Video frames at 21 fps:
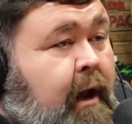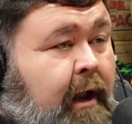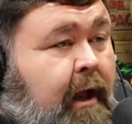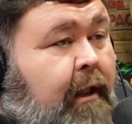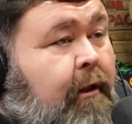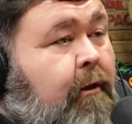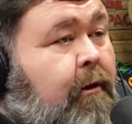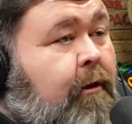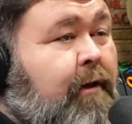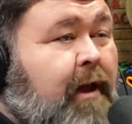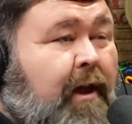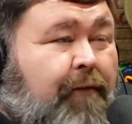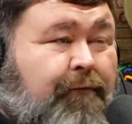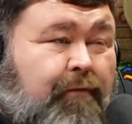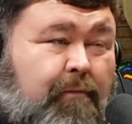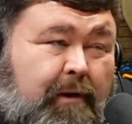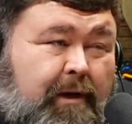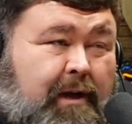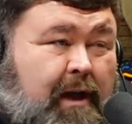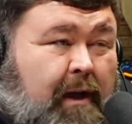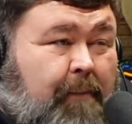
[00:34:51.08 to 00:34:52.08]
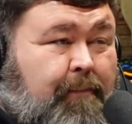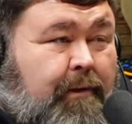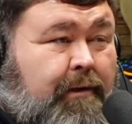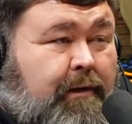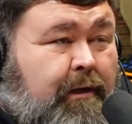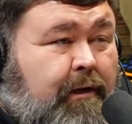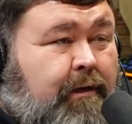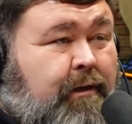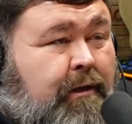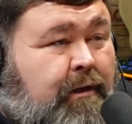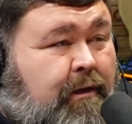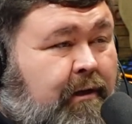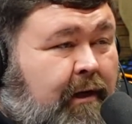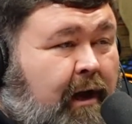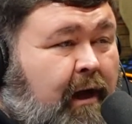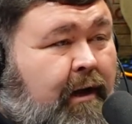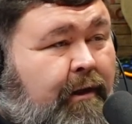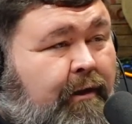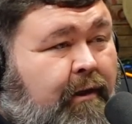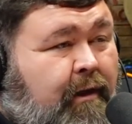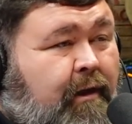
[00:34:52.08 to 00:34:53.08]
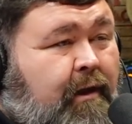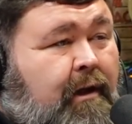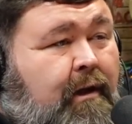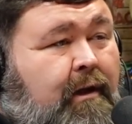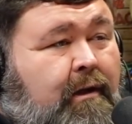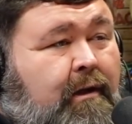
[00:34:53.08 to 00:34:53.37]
I learned that from the competition side of things.